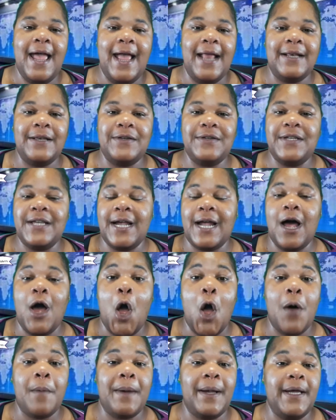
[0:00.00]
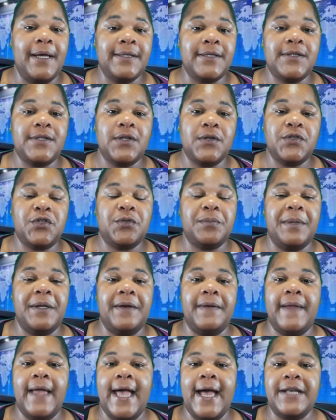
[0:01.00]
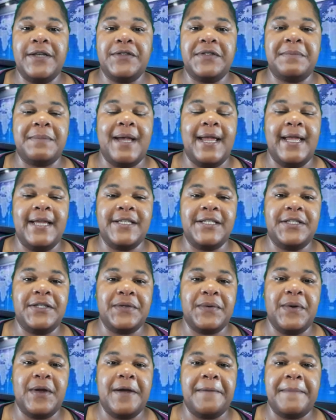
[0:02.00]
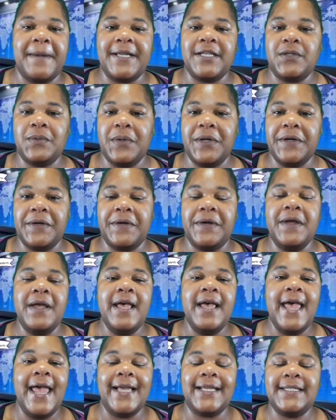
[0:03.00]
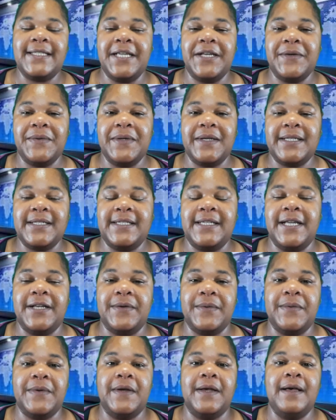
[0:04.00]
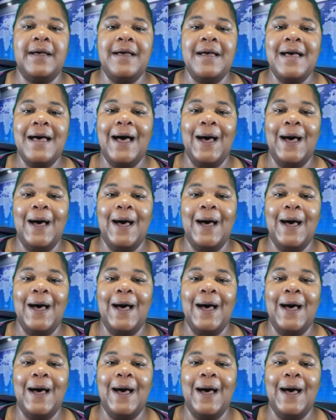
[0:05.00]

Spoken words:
and check out all my other social media handles, my Instagram, my Twitter, et cetera, et cetera.